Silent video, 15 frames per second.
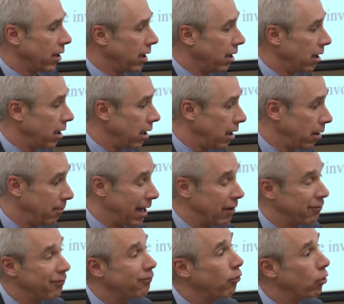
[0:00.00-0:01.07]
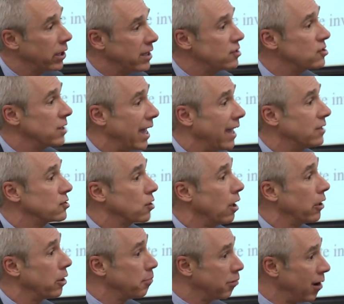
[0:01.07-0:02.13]
about 40 states
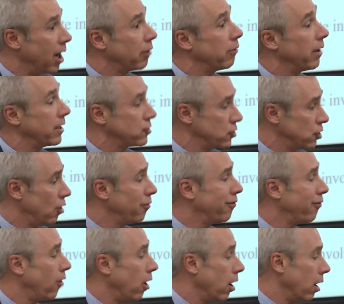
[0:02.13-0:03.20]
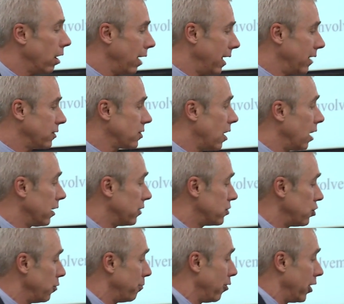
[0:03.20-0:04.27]
on the progress so far in Tallinn
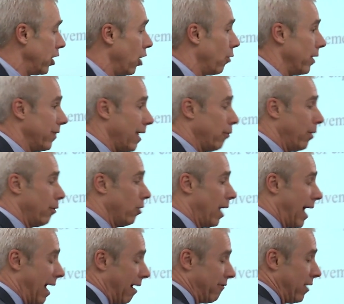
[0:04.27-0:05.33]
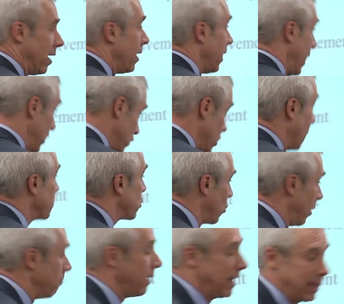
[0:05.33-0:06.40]
2.0, and then we will have a
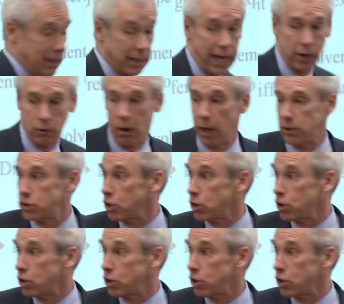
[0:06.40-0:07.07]
subsequent meeting later on.